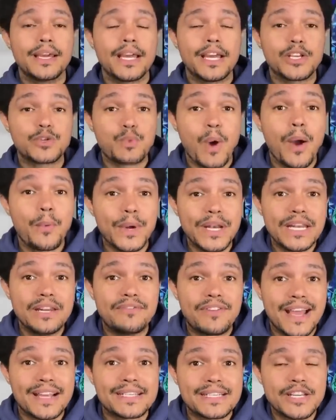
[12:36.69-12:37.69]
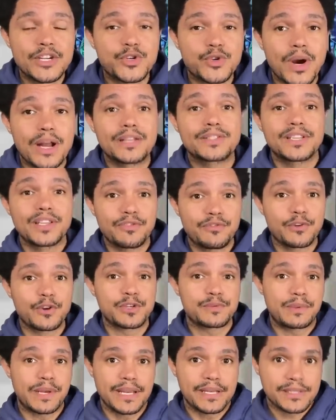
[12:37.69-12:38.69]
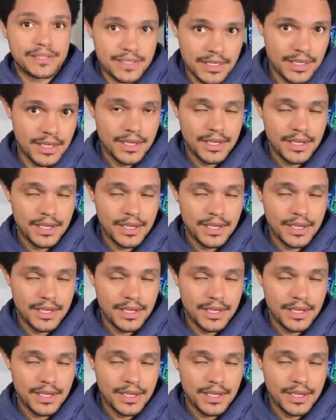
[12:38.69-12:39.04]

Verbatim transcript: is why we need vaccine trials in the first place.